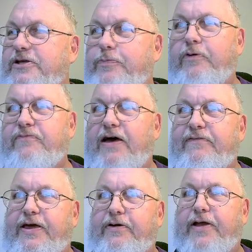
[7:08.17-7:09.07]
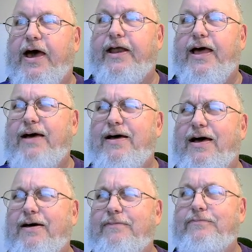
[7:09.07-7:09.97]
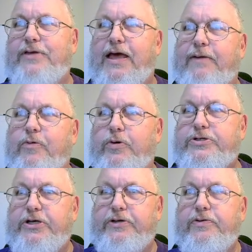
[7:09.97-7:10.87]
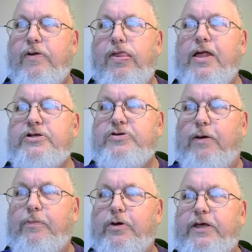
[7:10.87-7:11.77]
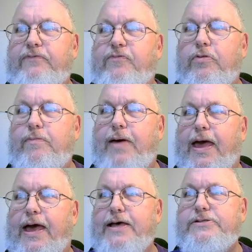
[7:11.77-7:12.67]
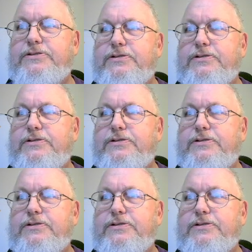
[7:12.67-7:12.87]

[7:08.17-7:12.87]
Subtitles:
2.58 or not. Yeah, I'm going to. So I'm looking for the mass